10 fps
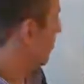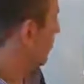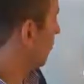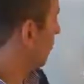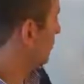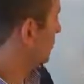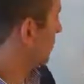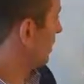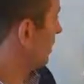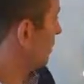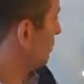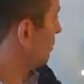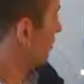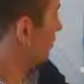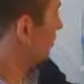Whereas in a
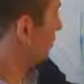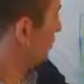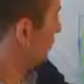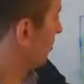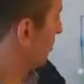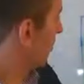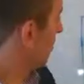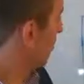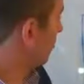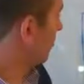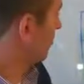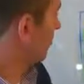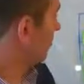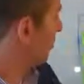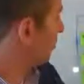geographical organization,
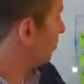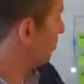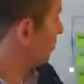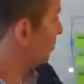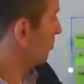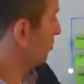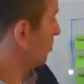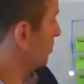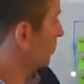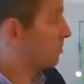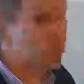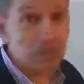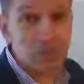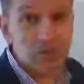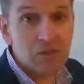you would do the
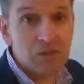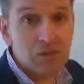opposite